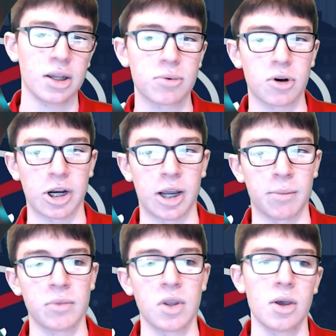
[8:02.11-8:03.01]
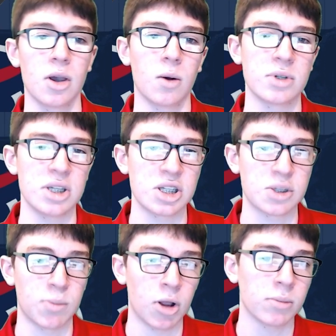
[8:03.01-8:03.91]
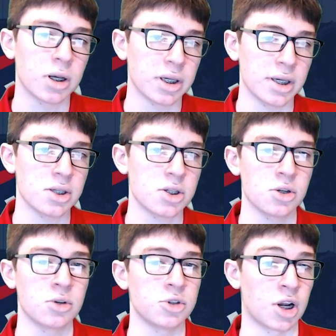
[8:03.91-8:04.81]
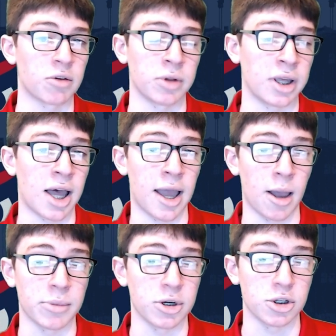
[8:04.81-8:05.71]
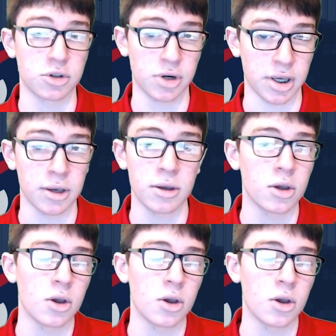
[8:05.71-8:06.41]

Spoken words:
the program was these small monkeys, generally high up in a tree,